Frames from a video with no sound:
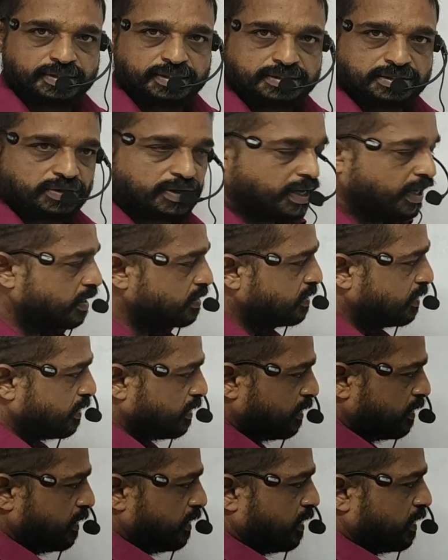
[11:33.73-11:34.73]
So as in the
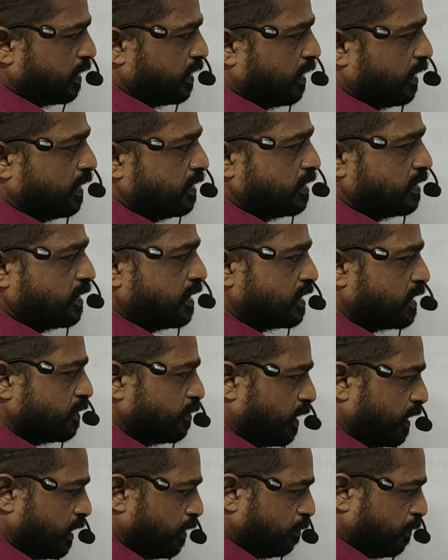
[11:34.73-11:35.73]
earlier place, just
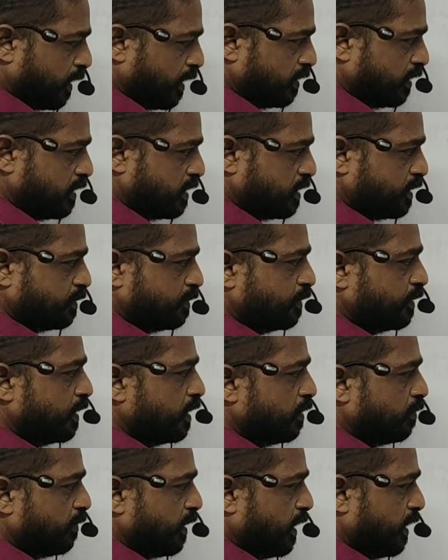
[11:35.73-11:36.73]
multiply these two.
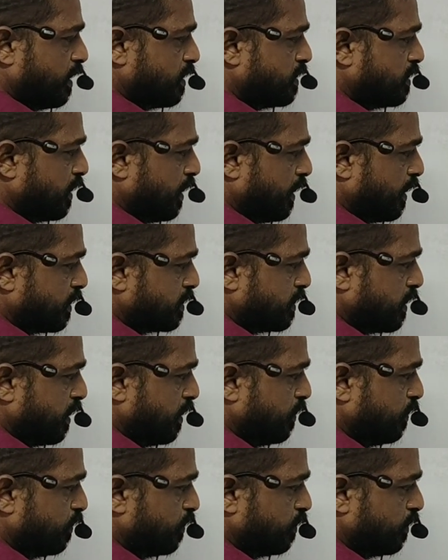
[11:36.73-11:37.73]
Minus 3x
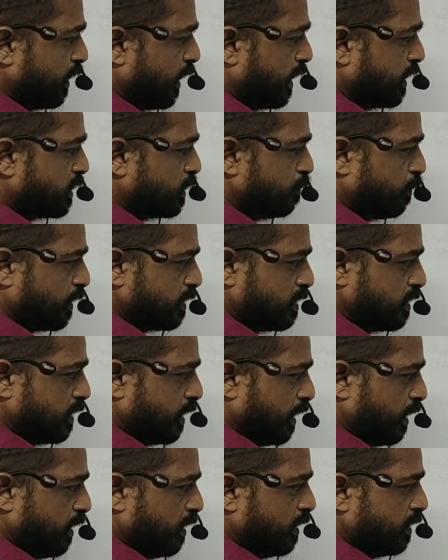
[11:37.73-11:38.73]
into x plus
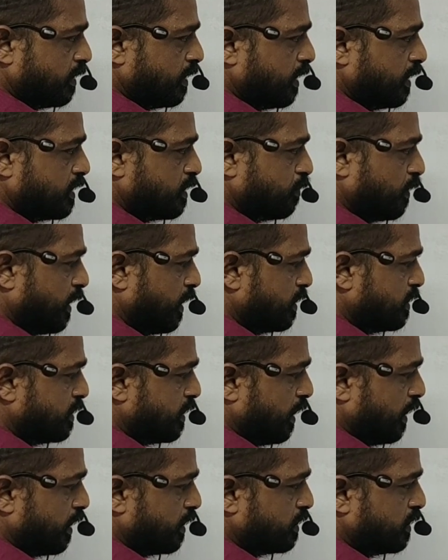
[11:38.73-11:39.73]
3. That is minus
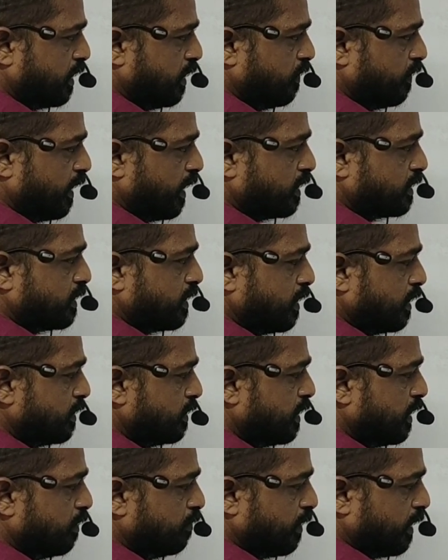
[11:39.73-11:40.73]
3x into x,
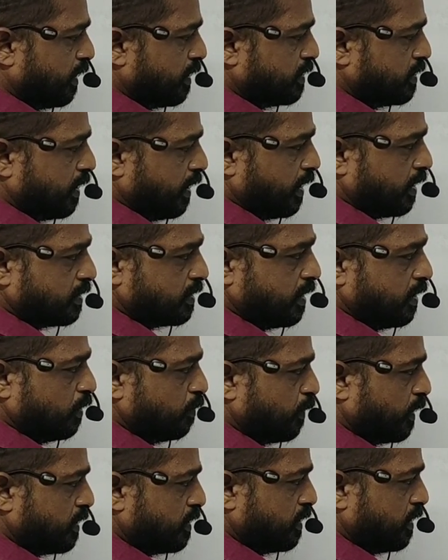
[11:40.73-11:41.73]
then minus 3x into
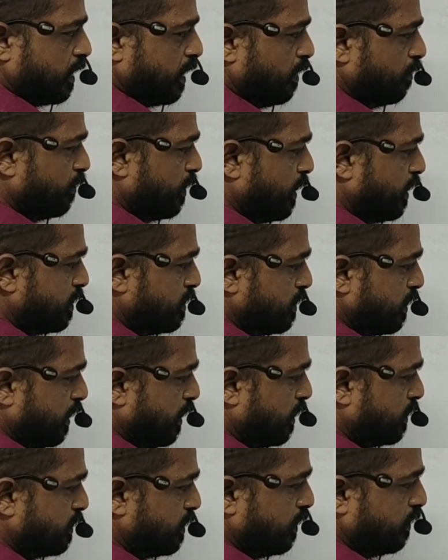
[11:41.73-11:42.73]
plus 3. Minus
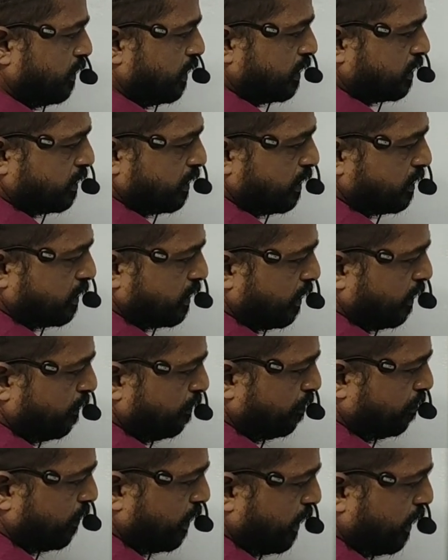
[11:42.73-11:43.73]
3x into x is
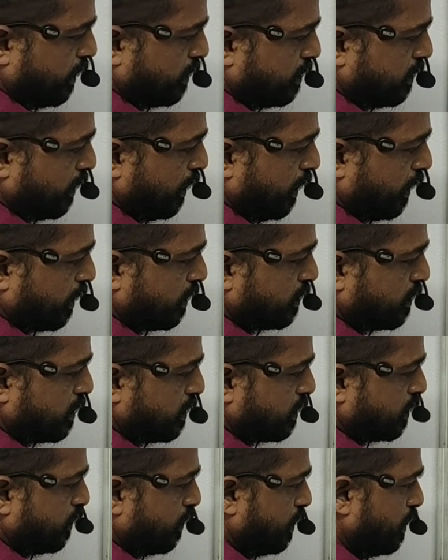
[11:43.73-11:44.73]
minus 3x
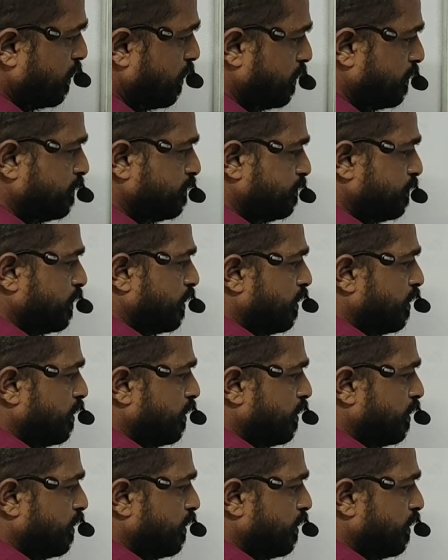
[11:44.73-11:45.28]
square.